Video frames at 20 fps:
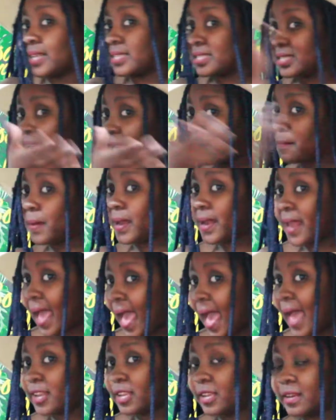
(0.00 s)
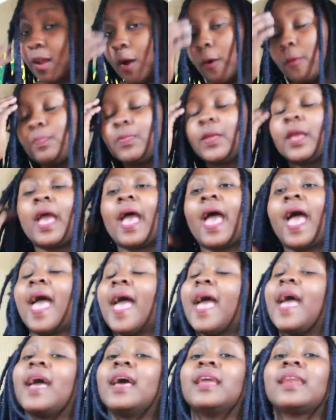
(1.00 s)
a statement hat, you know,
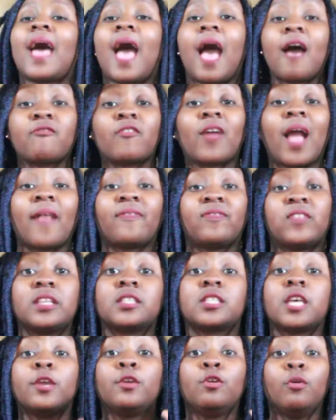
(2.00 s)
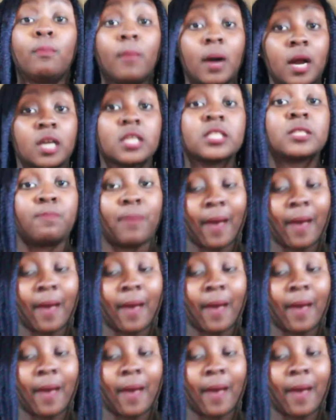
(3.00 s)
and I've got this humongous